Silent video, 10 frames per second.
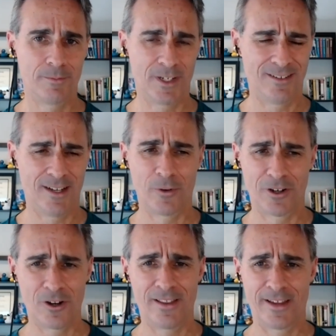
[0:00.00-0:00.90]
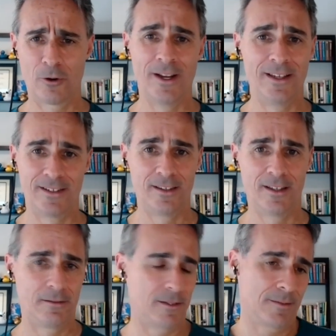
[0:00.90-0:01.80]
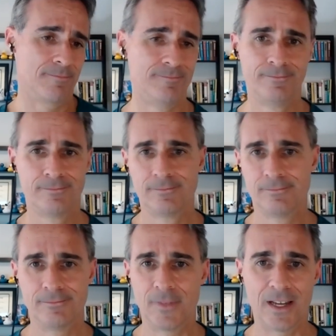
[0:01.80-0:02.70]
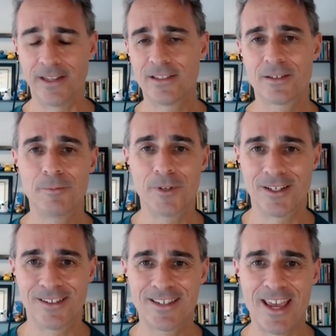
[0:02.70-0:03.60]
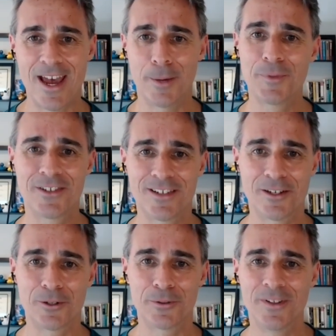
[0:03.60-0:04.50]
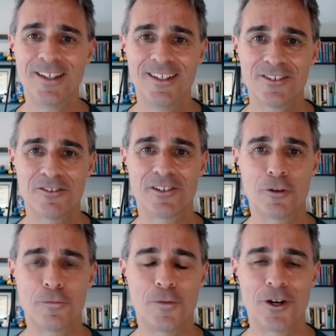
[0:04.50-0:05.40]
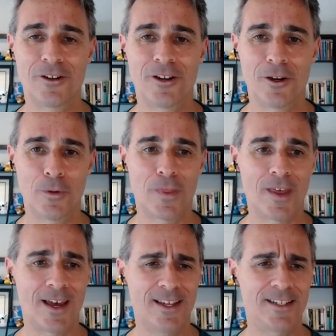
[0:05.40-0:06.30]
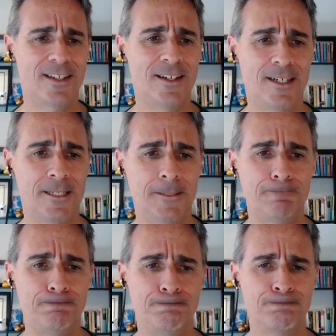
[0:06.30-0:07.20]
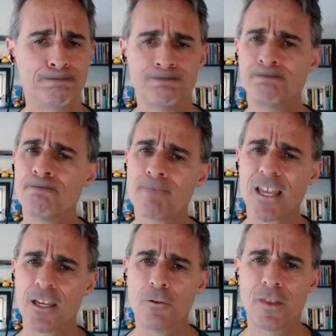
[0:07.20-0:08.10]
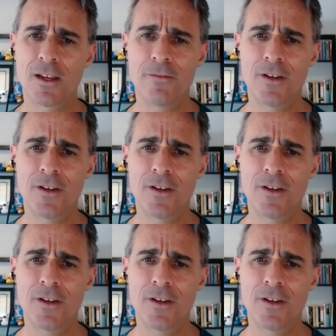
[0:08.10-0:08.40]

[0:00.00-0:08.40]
but I wouldn't call that crazy. That's nice, but it's capped. So it's only so far you could go with that. Can you think of